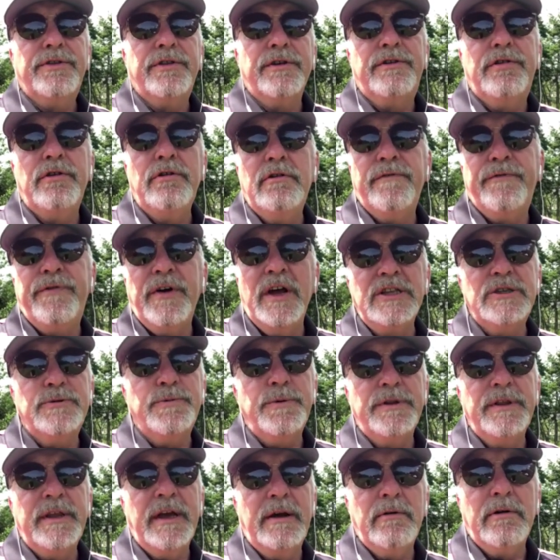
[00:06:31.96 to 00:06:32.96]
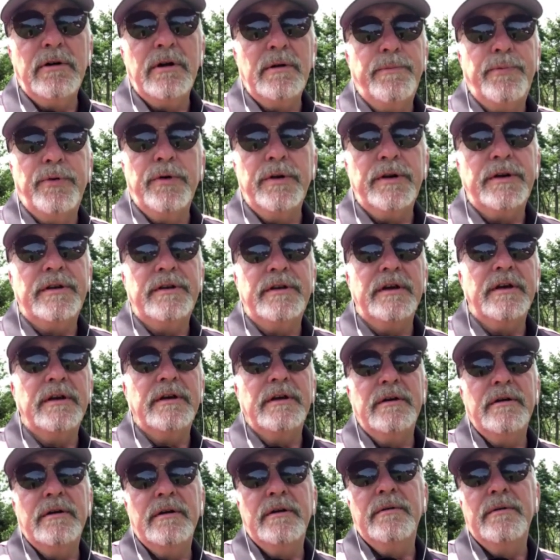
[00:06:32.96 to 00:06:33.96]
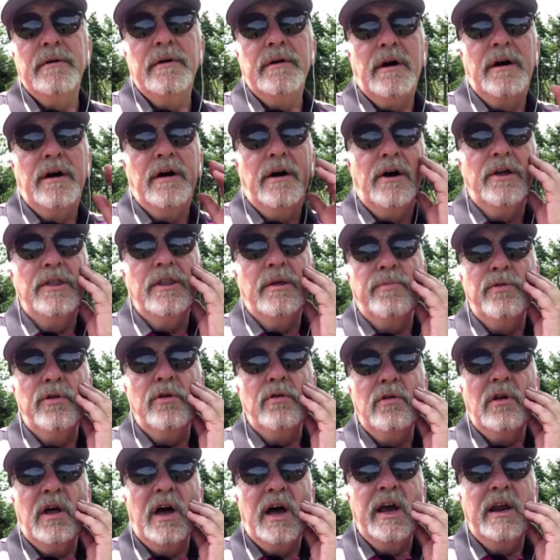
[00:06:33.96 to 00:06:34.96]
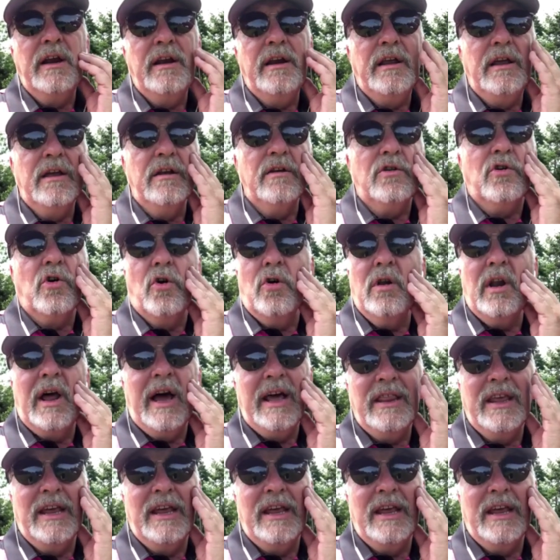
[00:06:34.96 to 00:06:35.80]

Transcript: with the two defensemen they were to put on the blue line, Ian Cole.